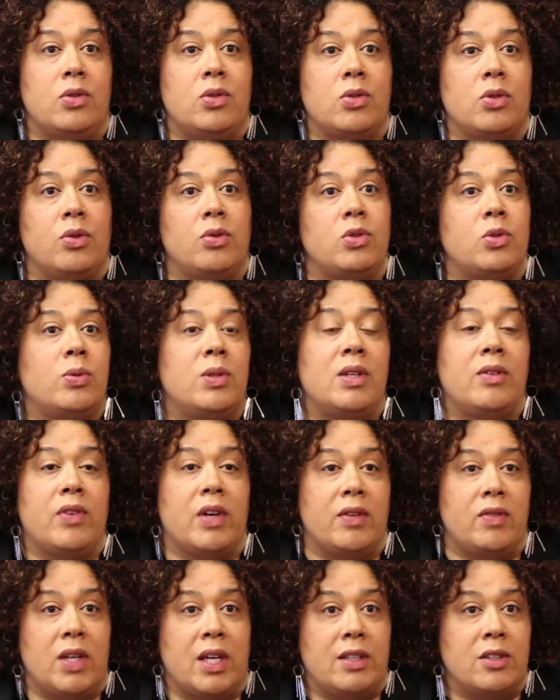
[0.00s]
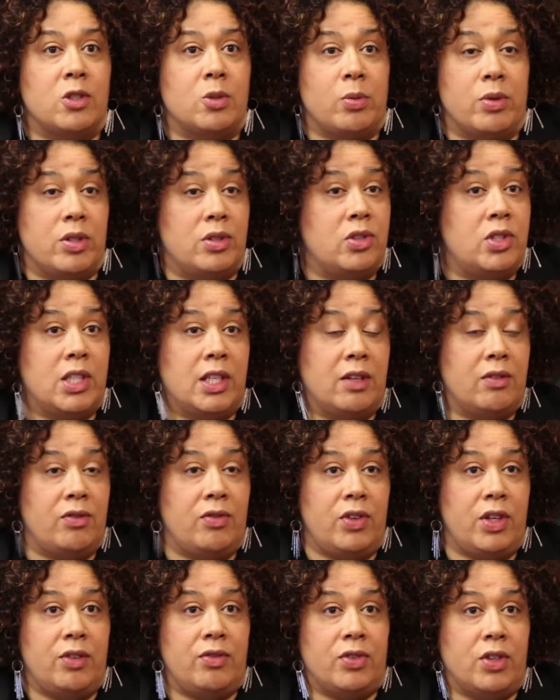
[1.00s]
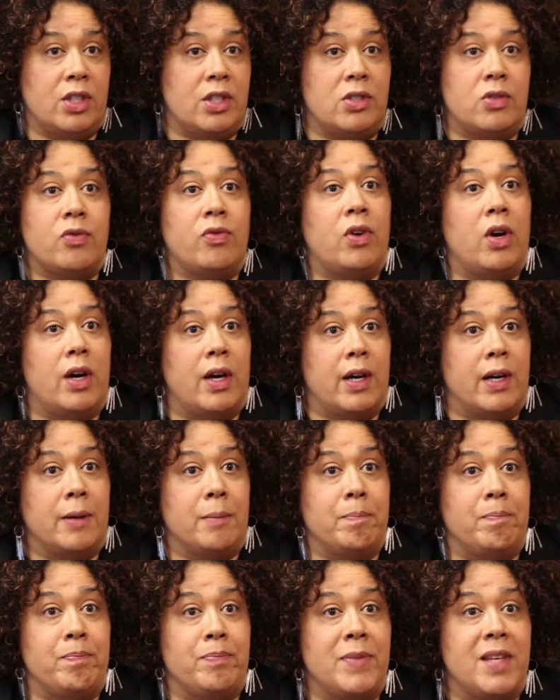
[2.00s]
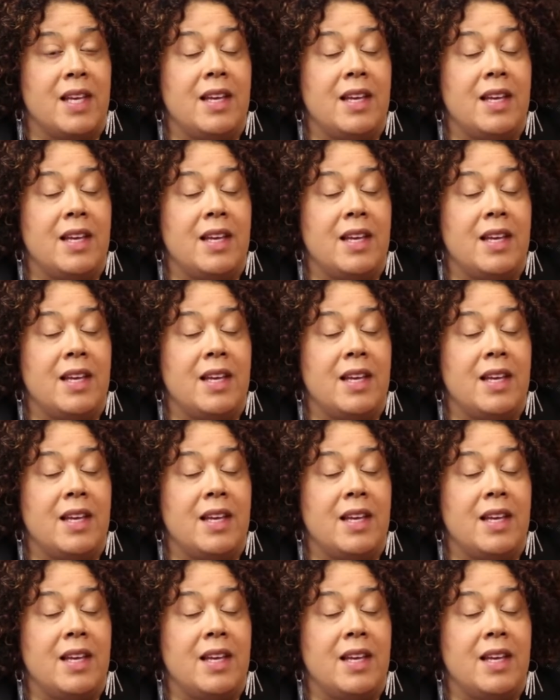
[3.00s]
stole $25 worth of chicken feed for his farm